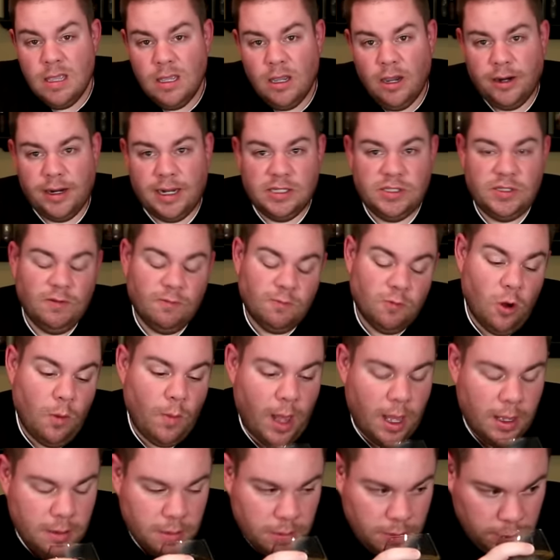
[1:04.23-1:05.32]
All right, guys, the
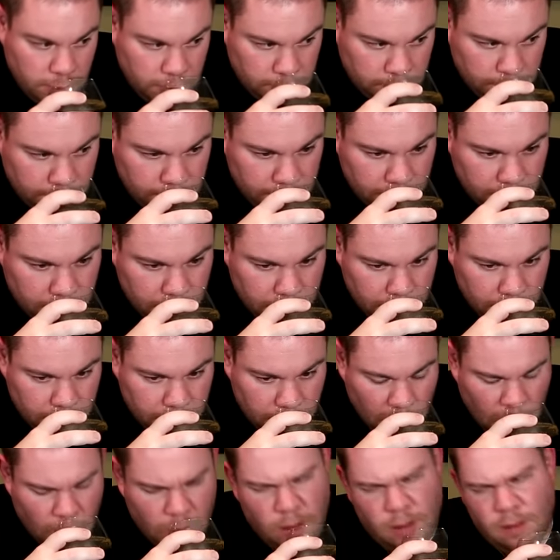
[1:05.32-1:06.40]
aroma.
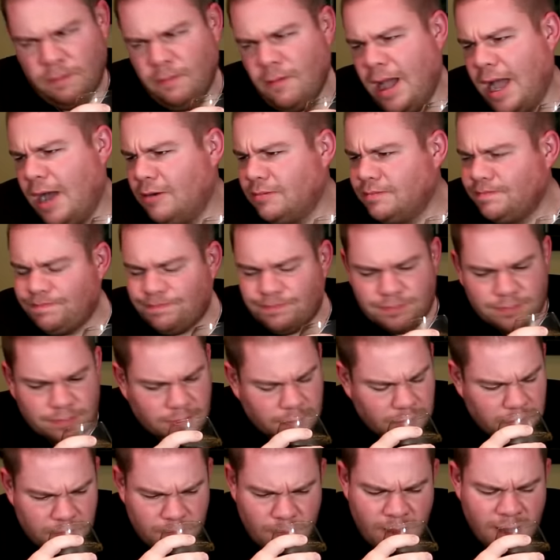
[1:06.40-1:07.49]
Oh, wow.
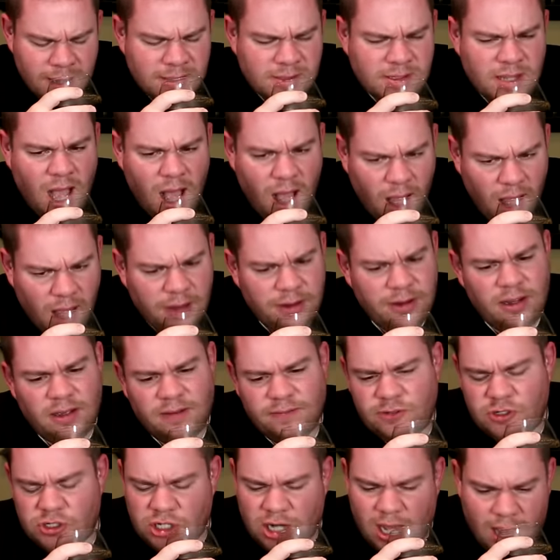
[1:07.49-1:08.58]
A ton
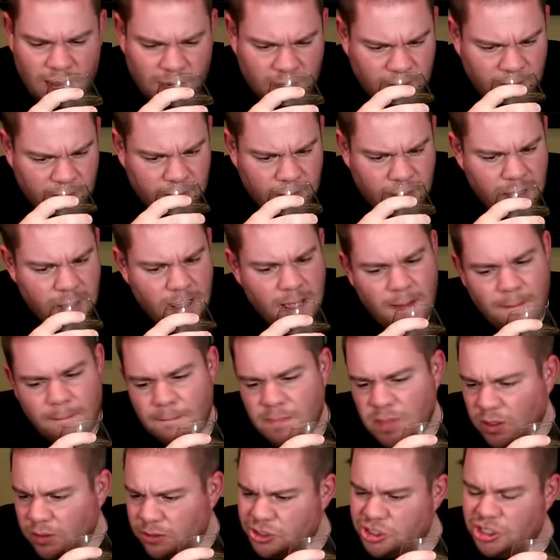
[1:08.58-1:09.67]
of chocolate,
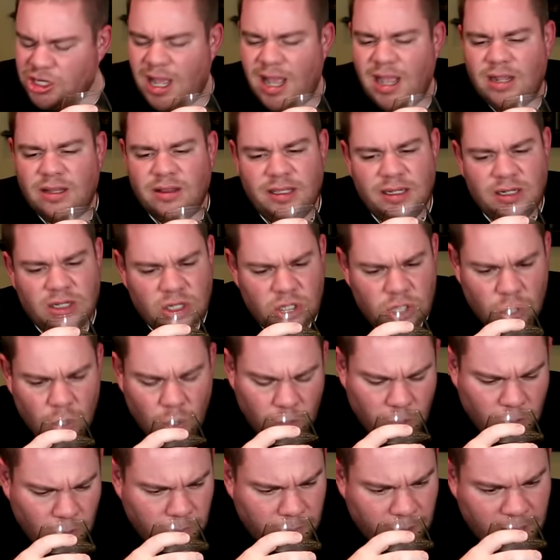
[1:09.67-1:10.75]
milk chocolate,
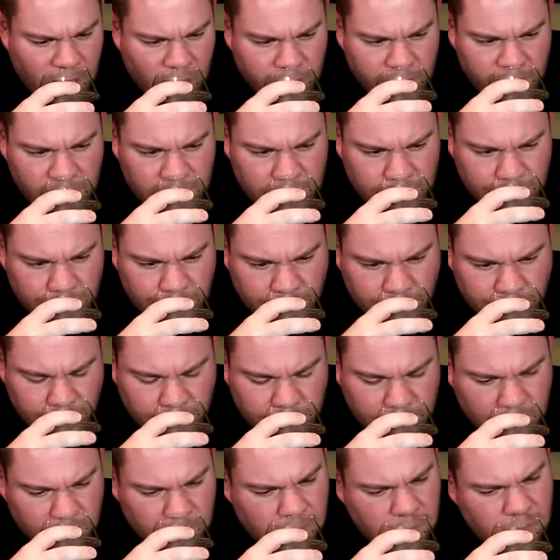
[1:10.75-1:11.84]
cocoa powder,
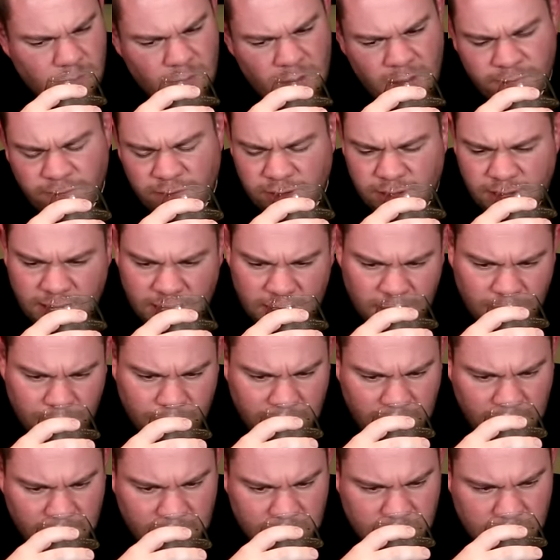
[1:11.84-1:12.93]
vanilla
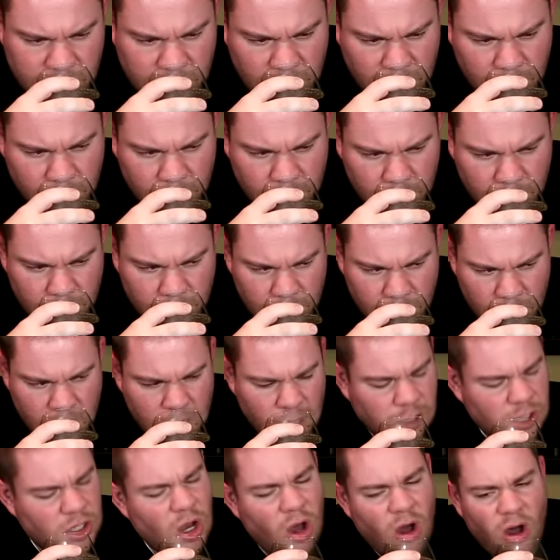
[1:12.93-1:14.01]
beans,
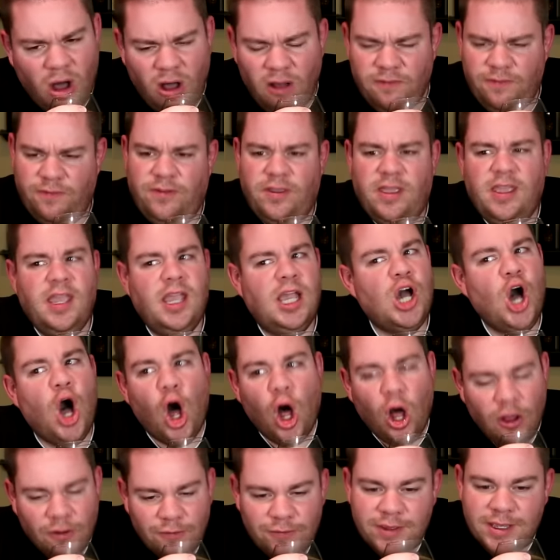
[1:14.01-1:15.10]
coffee,
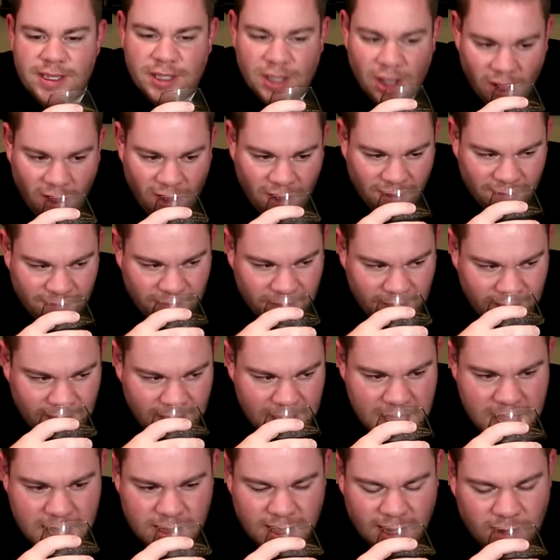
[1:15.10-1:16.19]
coffee, coffee,
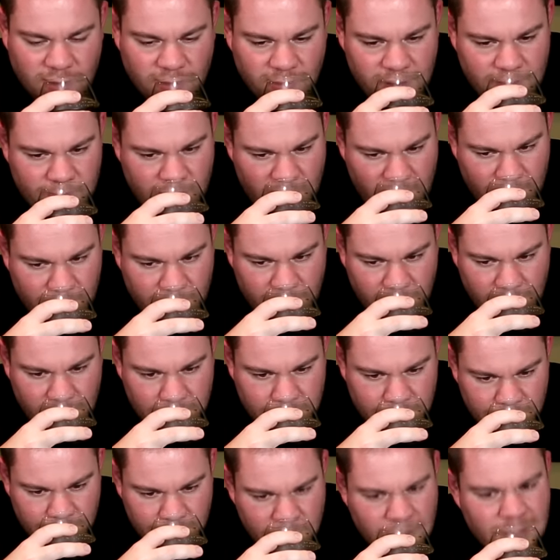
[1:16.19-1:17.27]
that green
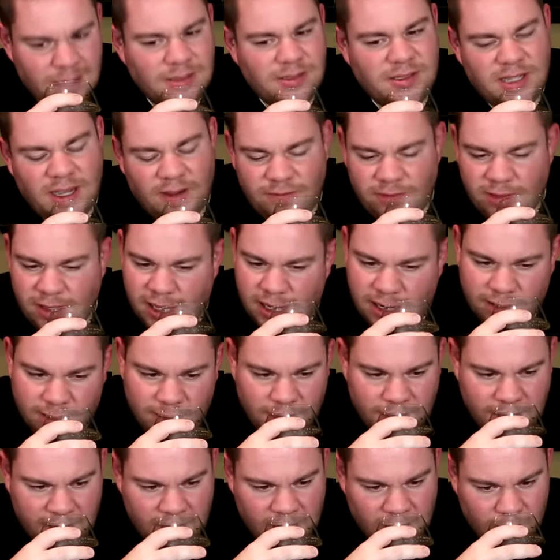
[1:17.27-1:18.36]
pepper, Definitely getting the
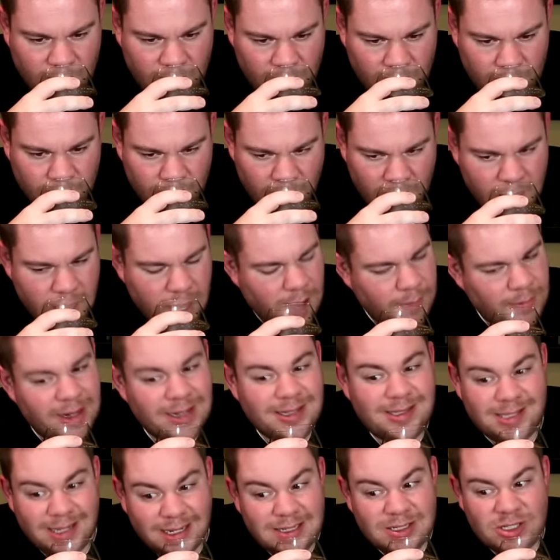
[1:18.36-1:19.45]
caramel. I mean,
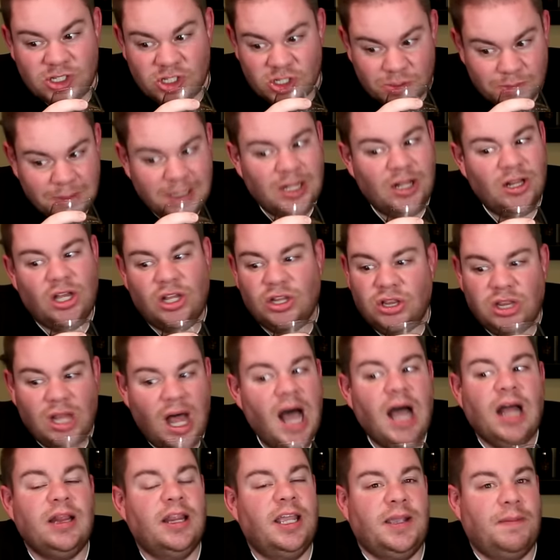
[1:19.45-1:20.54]
it does smell a
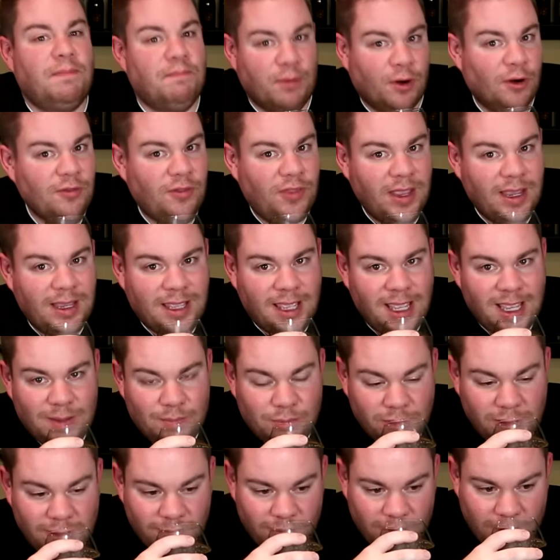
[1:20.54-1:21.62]
lot like birthday cake,
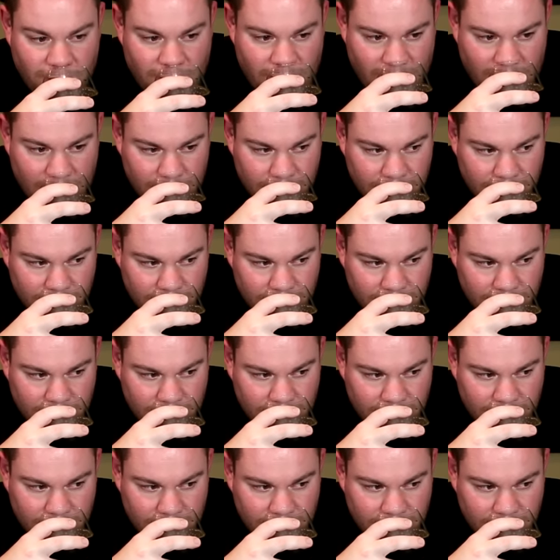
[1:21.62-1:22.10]
believe it or not.